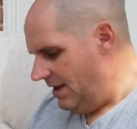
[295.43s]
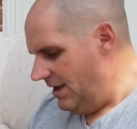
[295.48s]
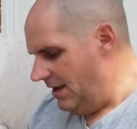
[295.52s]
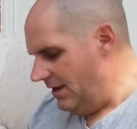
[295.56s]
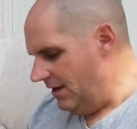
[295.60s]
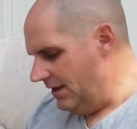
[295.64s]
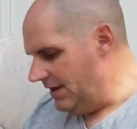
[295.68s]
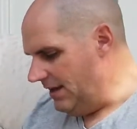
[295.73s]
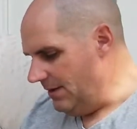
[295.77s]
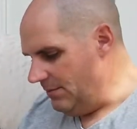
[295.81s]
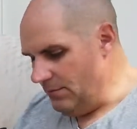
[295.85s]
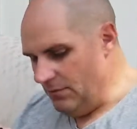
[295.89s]

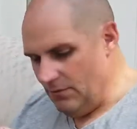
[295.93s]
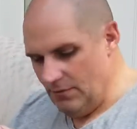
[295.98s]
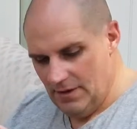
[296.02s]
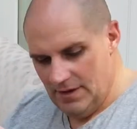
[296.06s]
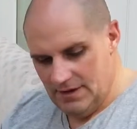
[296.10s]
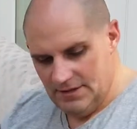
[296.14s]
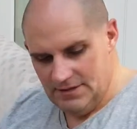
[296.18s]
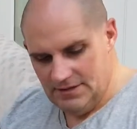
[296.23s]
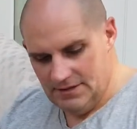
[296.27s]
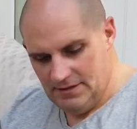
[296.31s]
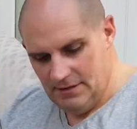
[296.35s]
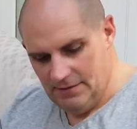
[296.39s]
I'll keep all
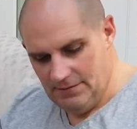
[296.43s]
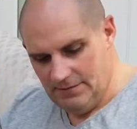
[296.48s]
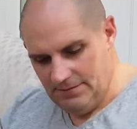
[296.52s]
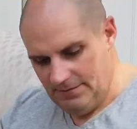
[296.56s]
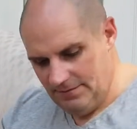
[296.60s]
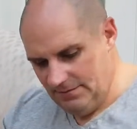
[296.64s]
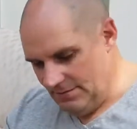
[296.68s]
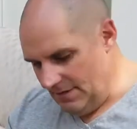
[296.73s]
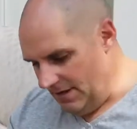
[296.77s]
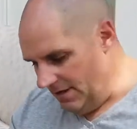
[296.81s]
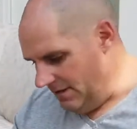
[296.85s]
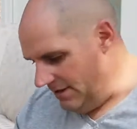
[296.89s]
that
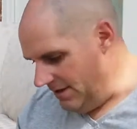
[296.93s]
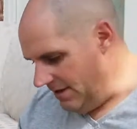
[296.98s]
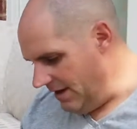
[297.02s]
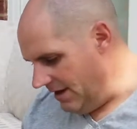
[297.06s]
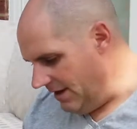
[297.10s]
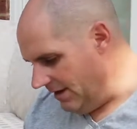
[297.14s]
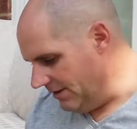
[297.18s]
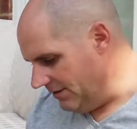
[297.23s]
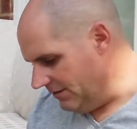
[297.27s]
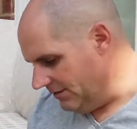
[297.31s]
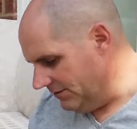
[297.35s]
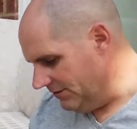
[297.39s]
stuff in
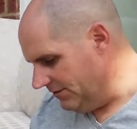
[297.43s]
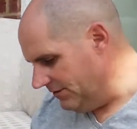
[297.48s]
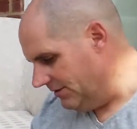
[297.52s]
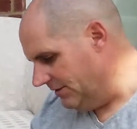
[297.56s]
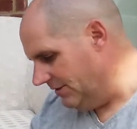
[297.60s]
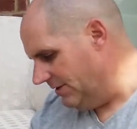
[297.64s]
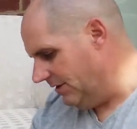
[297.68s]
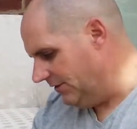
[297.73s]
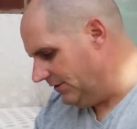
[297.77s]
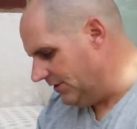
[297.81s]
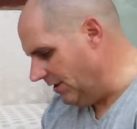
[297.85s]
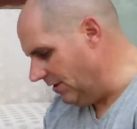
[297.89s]
there because
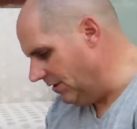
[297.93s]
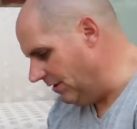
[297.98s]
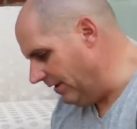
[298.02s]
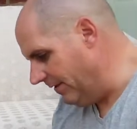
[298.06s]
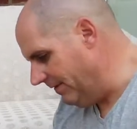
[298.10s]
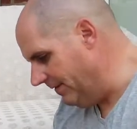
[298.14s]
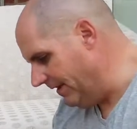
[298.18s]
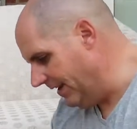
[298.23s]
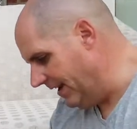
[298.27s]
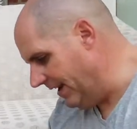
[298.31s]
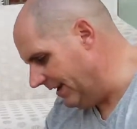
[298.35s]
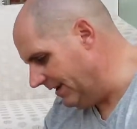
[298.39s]
I don't like
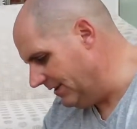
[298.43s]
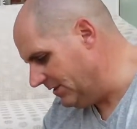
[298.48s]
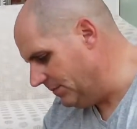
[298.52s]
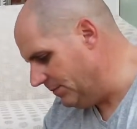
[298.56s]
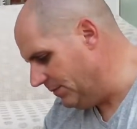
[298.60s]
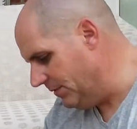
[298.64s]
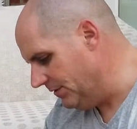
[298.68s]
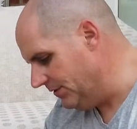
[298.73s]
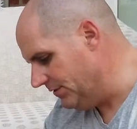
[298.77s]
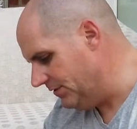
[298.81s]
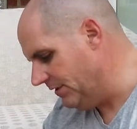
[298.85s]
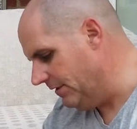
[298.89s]
forgetting to
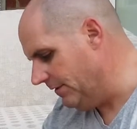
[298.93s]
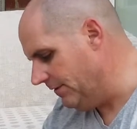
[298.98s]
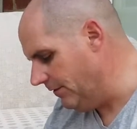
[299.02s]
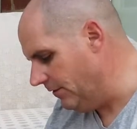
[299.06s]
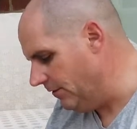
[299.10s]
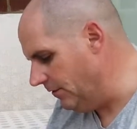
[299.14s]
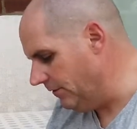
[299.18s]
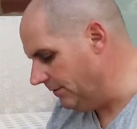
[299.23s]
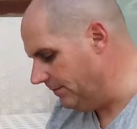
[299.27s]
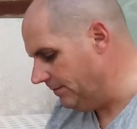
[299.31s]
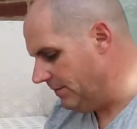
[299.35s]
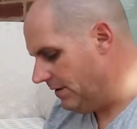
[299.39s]
put stuff
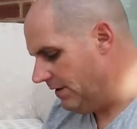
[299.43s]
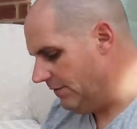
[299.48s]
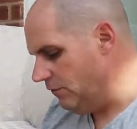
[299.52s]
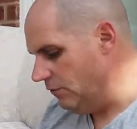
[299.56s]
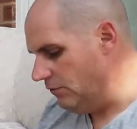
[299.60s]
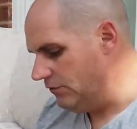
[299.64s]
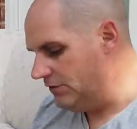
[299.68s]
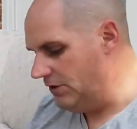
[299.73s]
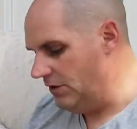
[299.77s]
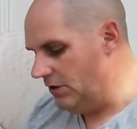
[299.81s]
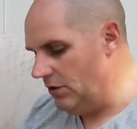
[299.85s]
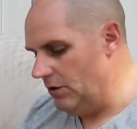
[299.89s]
on. I've
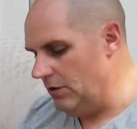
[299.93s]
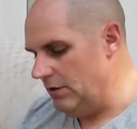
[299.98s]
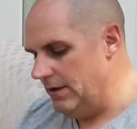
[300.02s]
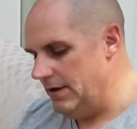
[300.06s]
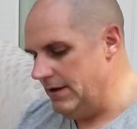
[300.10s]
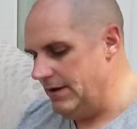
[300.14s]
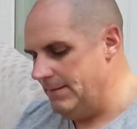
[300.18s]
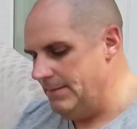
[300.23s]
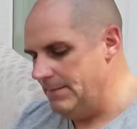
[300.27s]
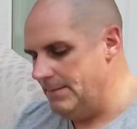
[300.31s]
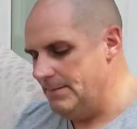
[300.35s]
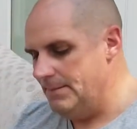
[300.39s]
also got
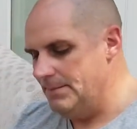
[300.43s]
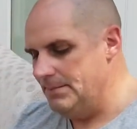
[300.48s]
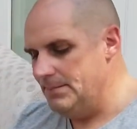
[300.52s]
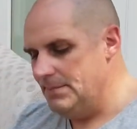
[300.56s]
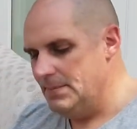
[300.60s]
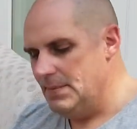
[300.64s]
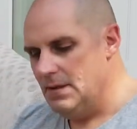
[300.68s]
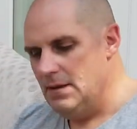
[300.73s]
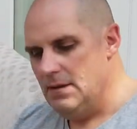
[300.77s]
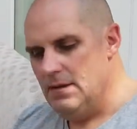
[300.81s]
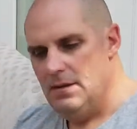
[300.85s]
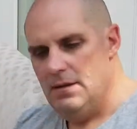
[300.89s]

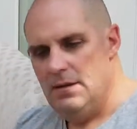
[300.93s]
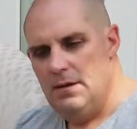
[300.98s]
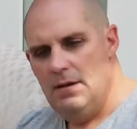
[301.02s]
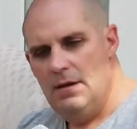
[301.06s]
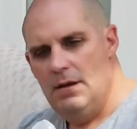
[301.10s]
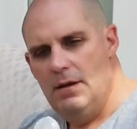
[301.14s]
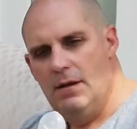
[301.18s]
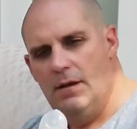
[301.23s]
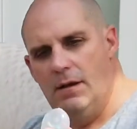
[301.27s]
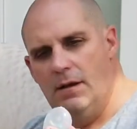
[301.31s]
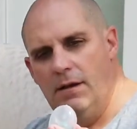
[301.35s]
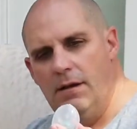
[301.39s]

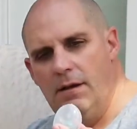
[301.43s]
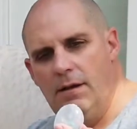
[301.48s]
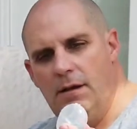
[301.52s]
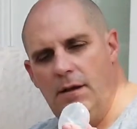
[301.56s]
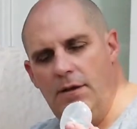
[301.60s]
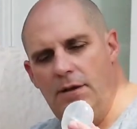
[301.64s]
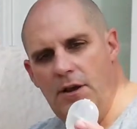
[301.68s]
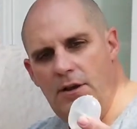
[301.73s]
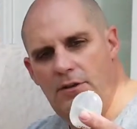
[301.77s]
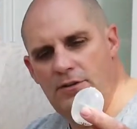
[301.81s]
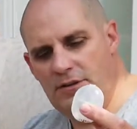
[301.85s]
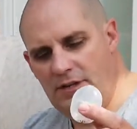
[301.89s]
a
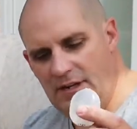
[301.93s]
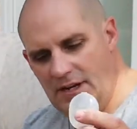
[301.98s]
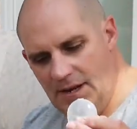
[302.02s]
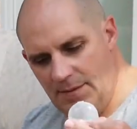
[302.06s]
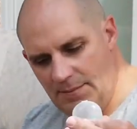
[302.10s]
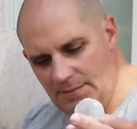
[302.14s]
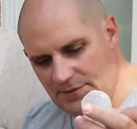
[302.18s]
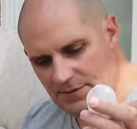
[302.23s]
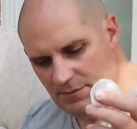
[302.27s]
nose clip.